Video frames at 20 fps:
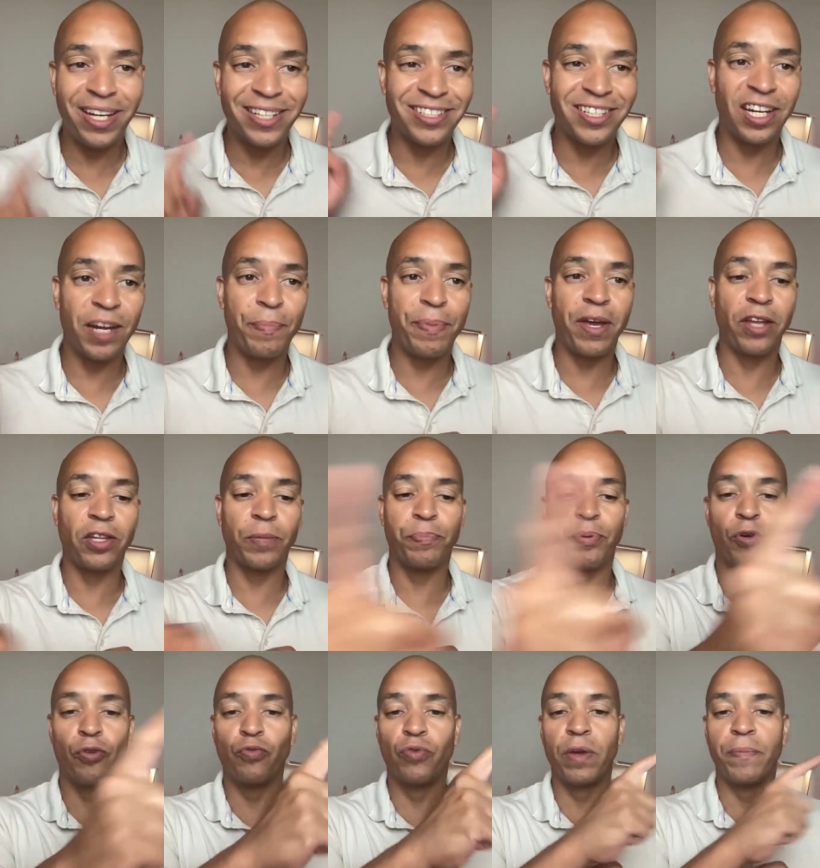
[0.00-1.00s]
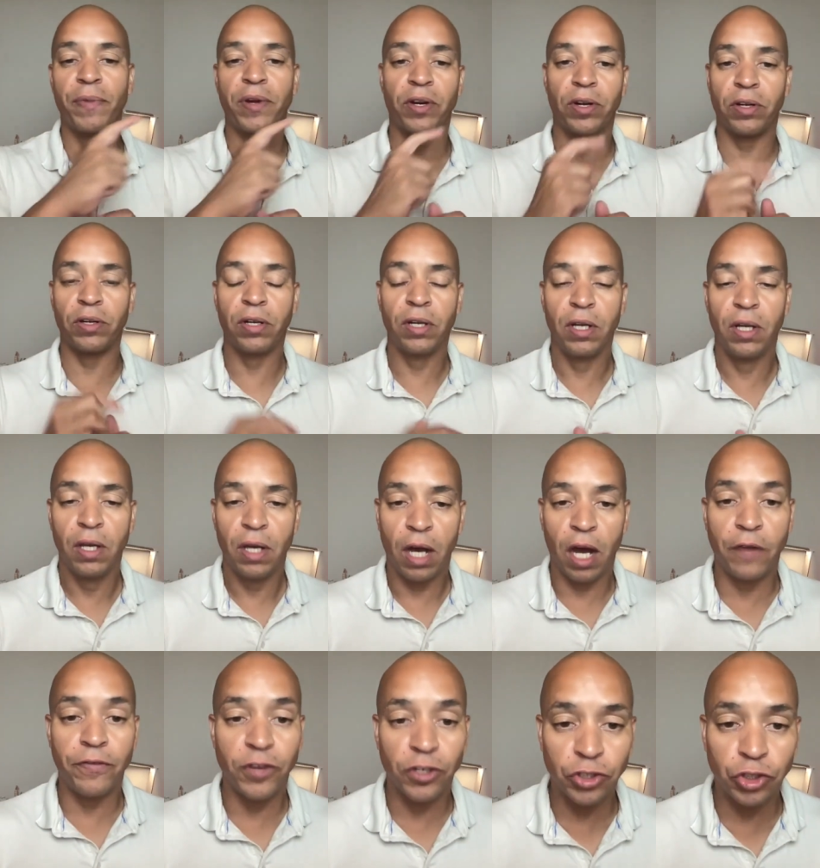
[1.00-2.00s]
is gonna be on the perimeter
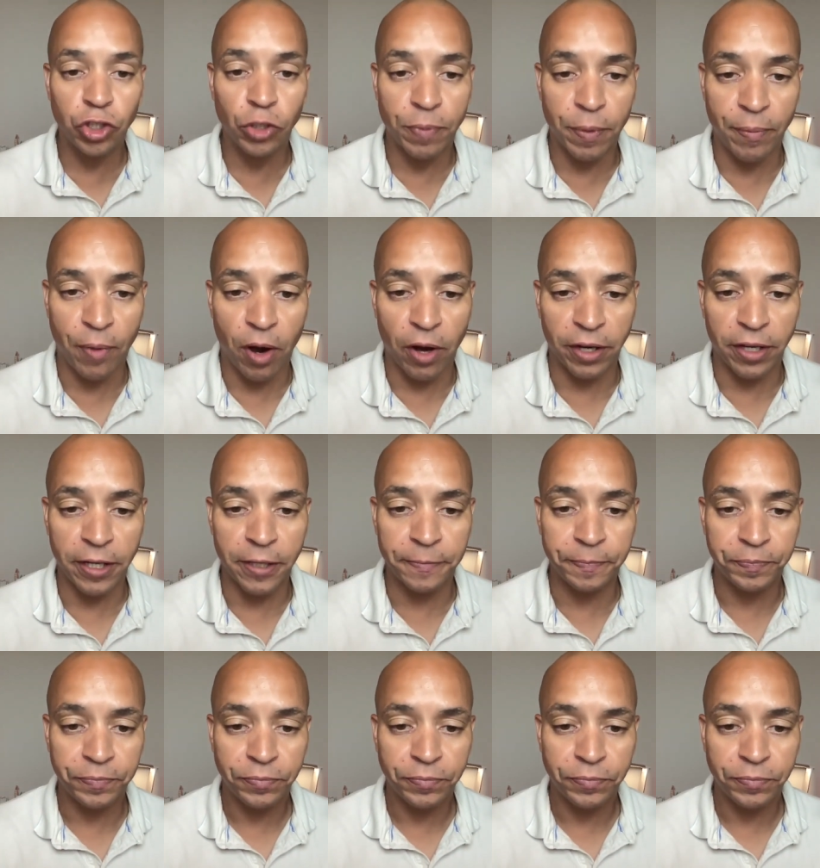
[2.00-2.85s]
of your supermarket.